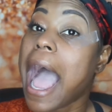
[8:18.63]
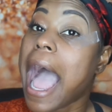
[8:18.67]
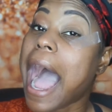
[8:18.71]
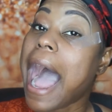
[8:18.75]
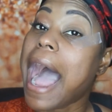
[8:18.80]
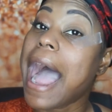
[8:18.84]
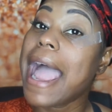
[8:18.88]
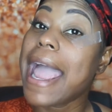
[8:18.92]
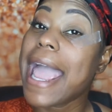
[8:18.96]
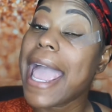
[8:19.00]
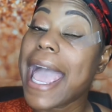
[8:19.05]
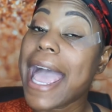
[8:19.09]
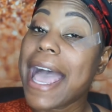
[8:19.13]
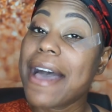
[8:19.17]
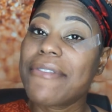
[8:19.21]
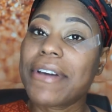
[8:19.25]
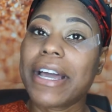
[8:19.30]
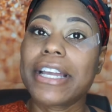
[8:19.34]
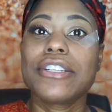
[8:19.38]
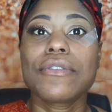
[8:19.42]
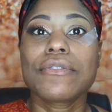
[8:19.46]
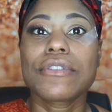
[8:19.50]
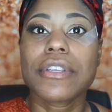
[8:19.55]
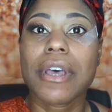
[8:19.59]

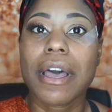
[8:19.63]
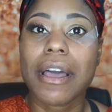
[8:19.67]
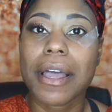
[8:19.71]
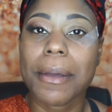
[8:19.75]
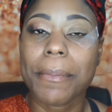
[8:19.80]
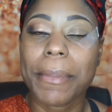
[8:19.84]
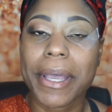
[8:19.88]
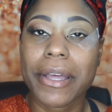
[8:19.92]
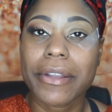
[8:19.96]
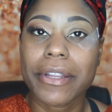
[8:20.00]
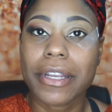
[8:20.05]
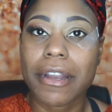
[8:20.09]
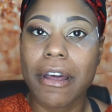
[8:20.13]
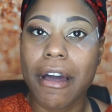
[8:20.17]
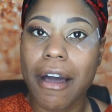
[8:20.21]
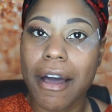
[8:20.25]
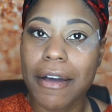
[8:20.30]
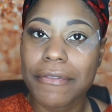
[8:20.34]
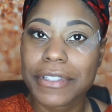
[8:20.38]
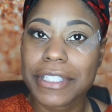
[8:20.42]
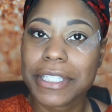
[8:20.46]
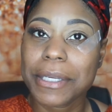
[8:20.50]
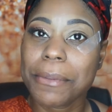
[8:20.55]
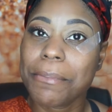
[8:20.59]
I don't talk about it
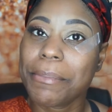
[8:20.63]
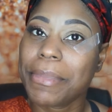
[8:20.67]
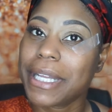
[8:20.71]
often,